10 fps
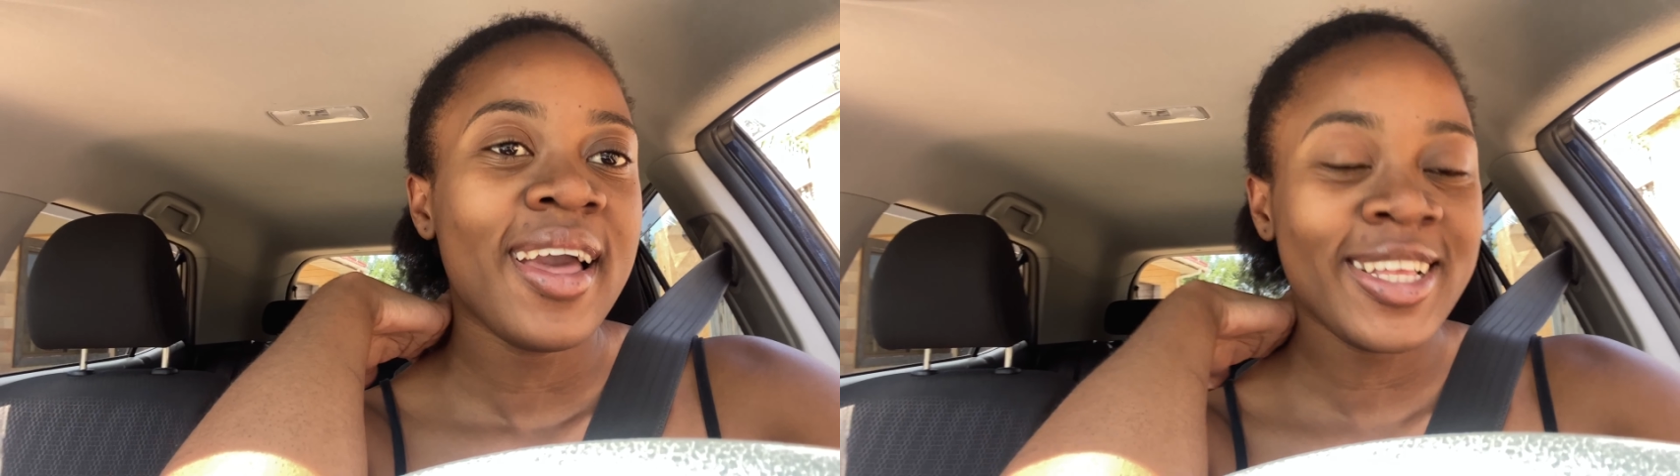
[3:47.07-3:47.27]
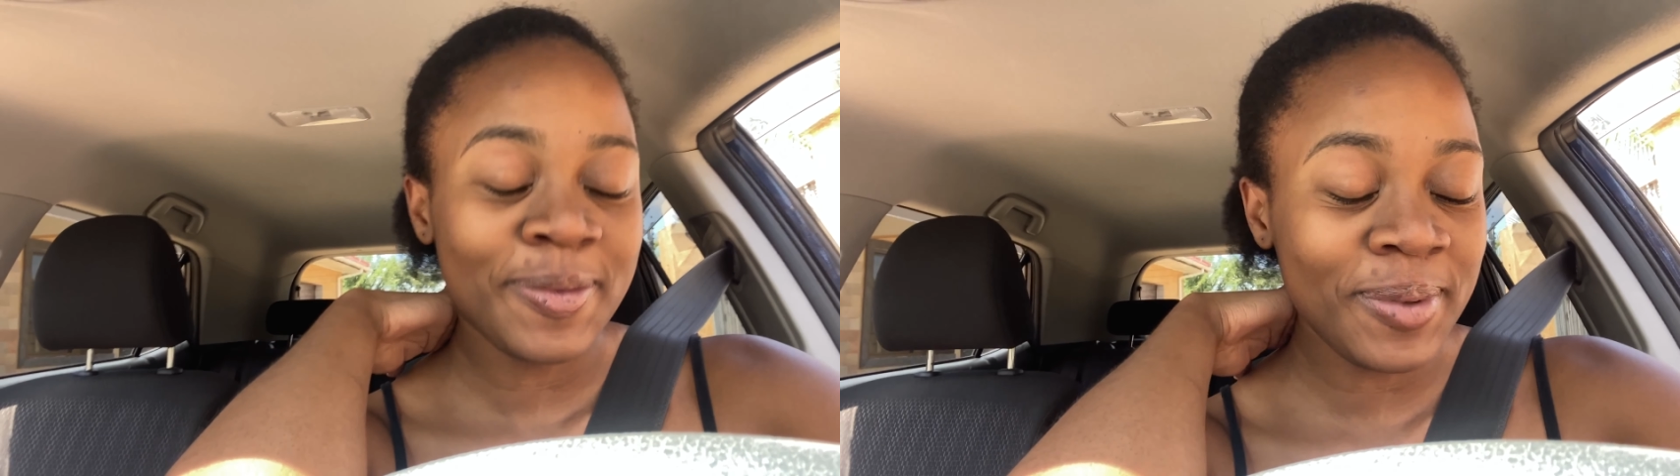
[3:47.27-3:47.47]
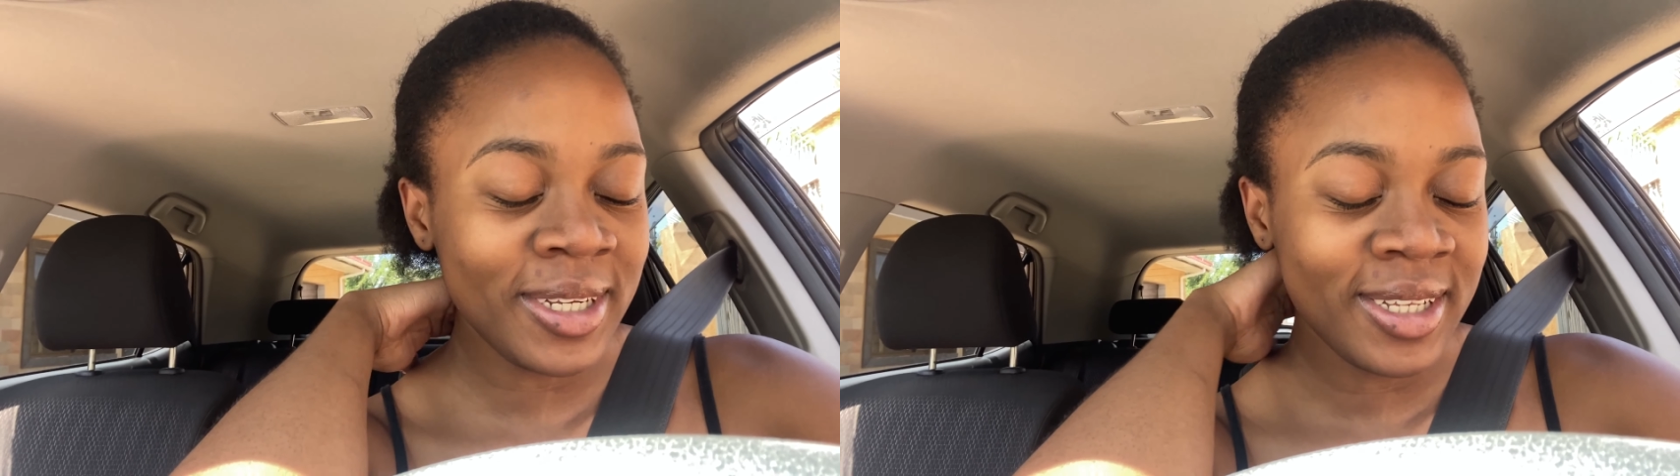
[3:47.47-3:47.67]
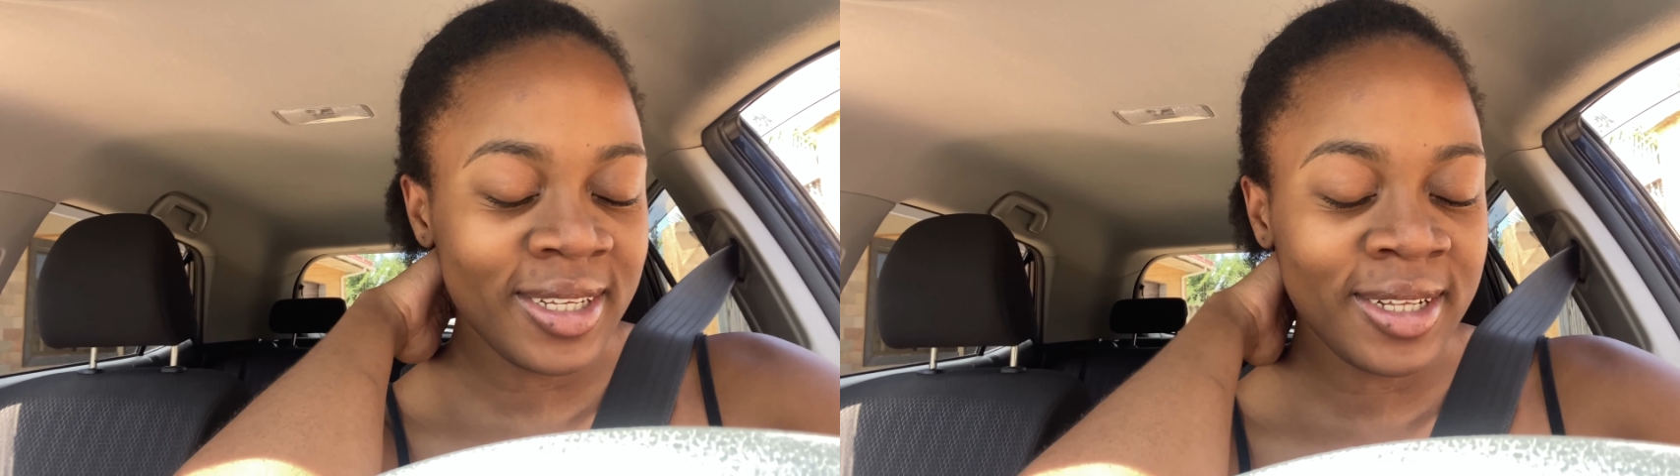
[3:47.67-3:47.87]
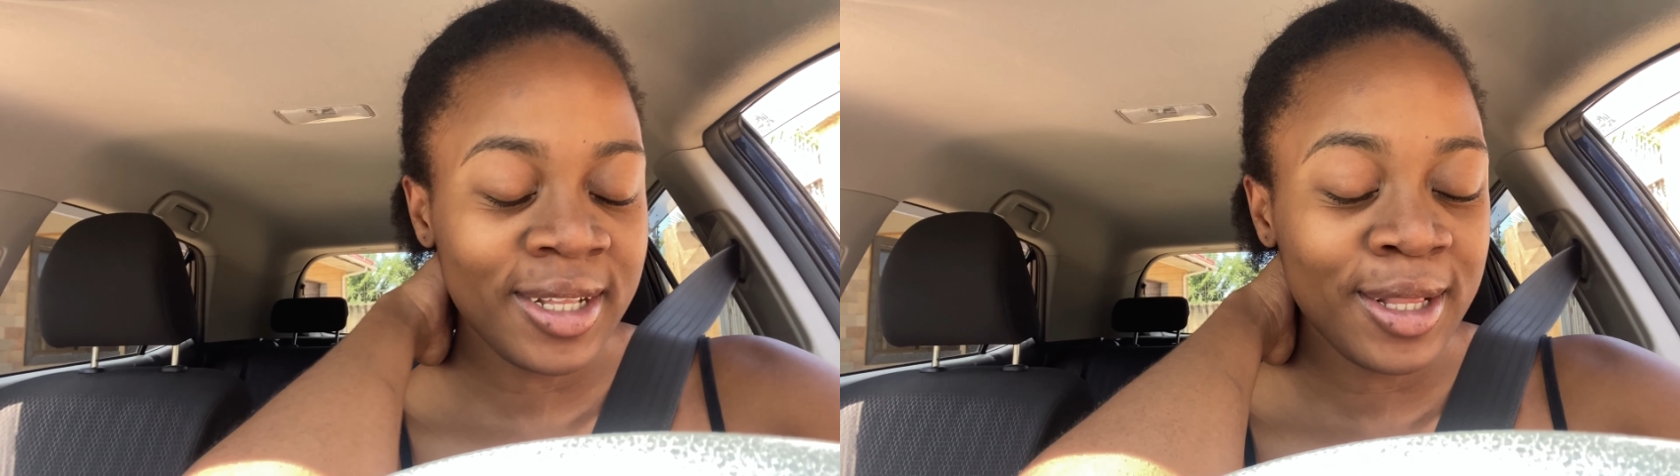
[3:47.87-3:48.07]
it's been
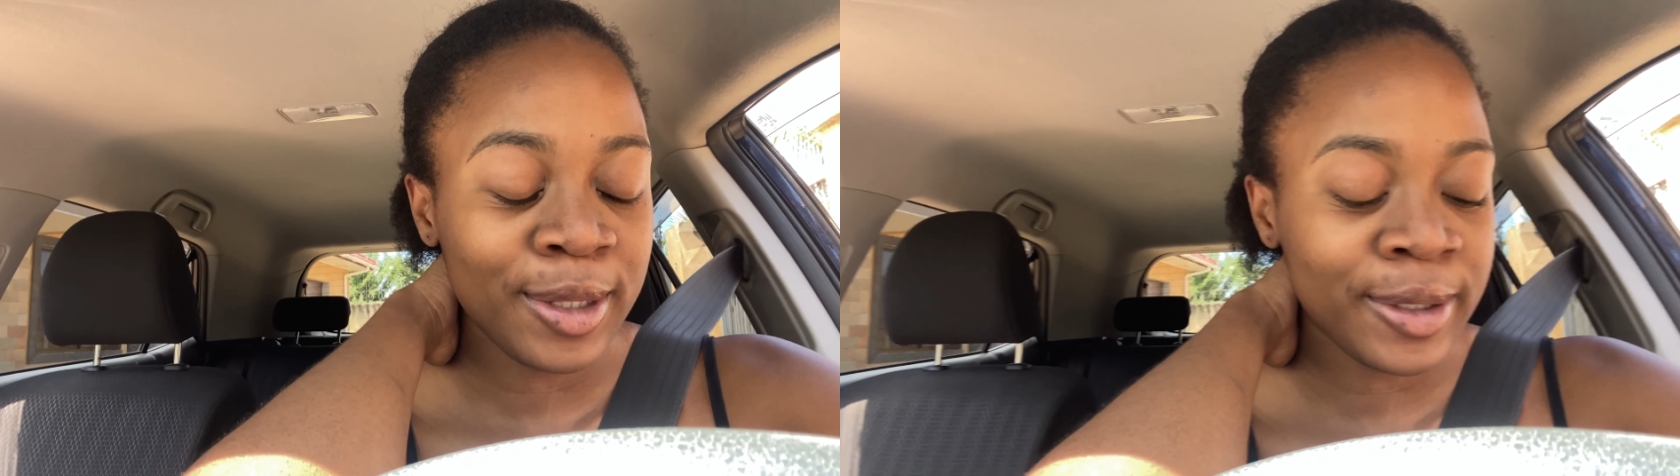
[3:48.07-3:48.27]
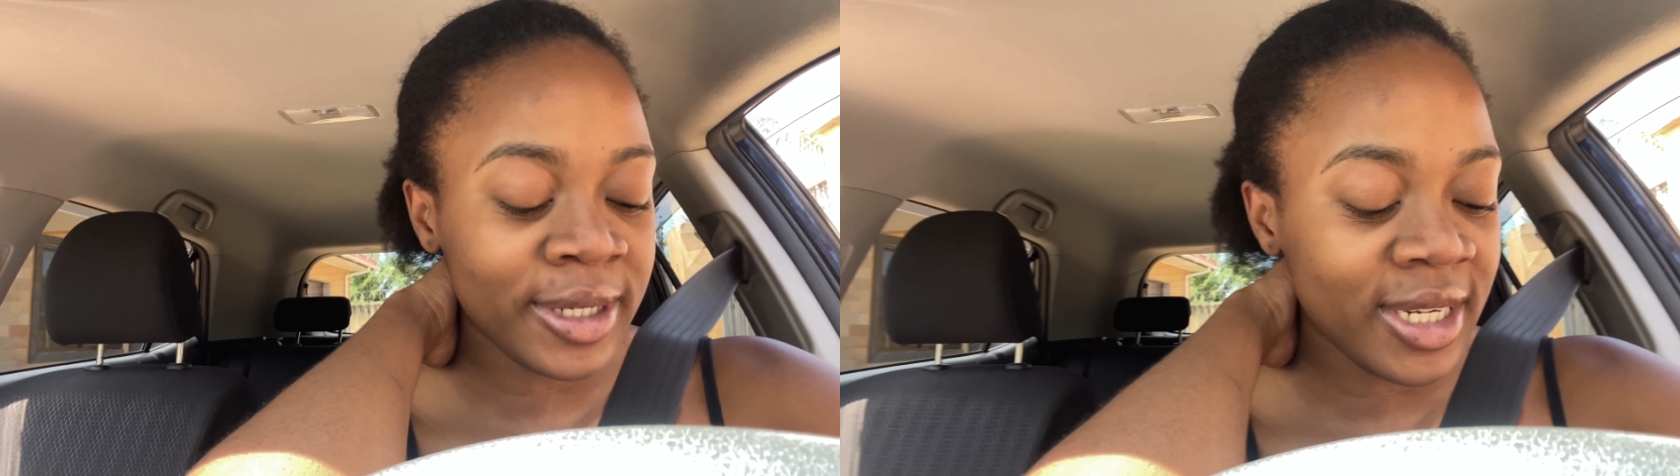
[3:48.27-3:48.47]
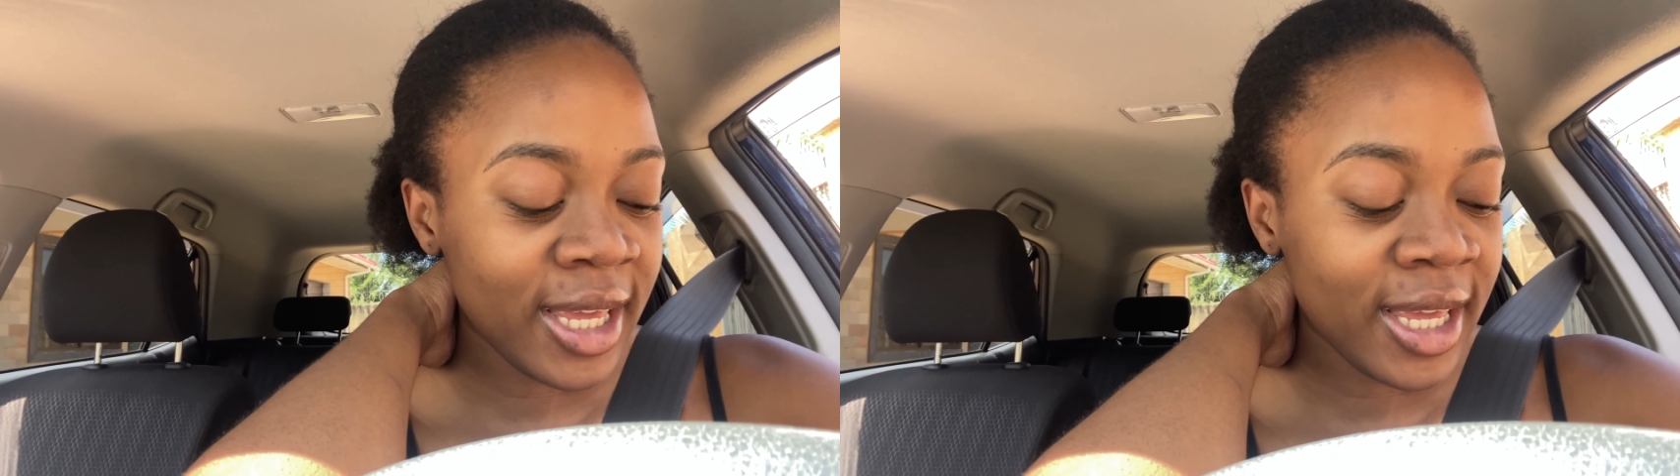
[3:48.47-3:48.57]
a long